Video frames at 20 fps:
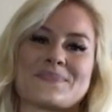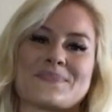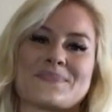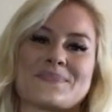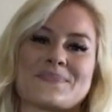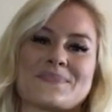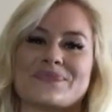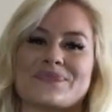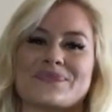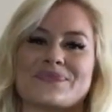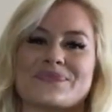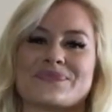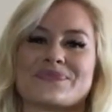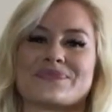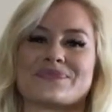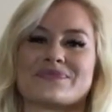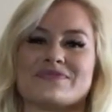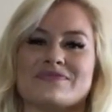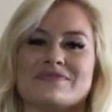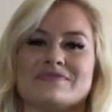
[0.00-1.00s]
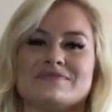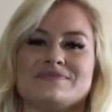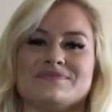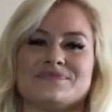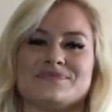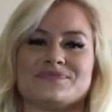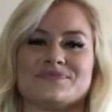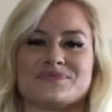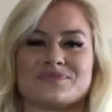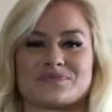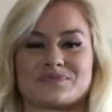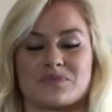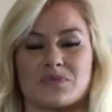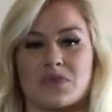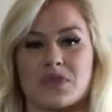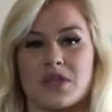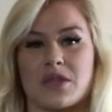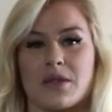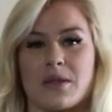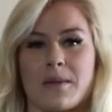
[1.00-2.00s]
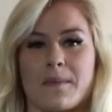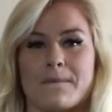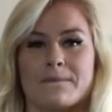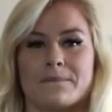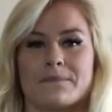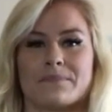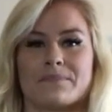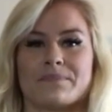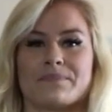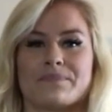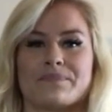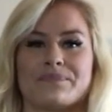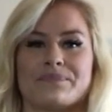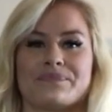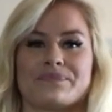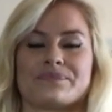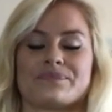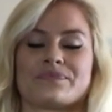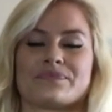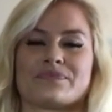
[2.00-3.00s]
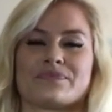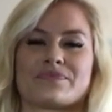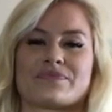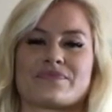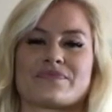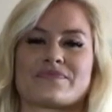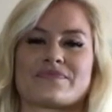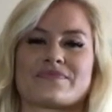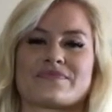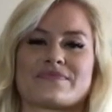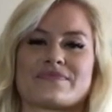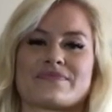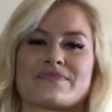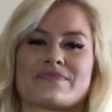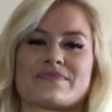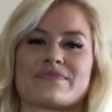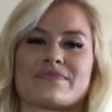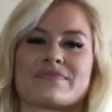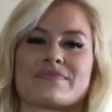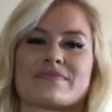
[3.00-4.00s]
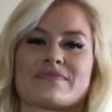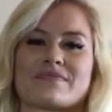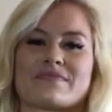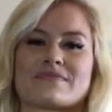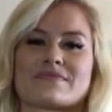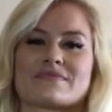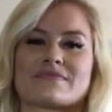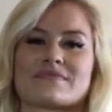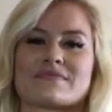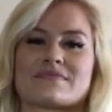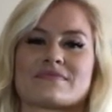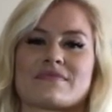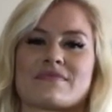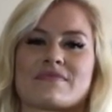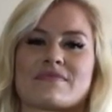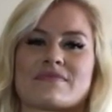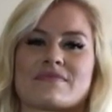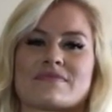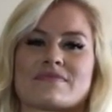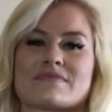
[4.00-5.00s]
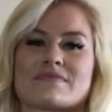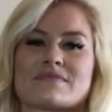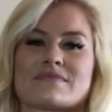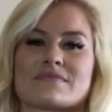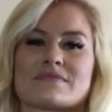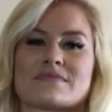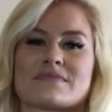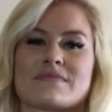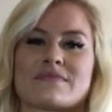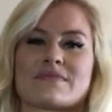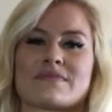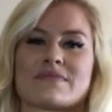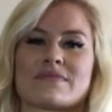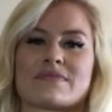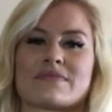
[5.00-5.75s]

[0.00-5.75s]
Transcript: (silent)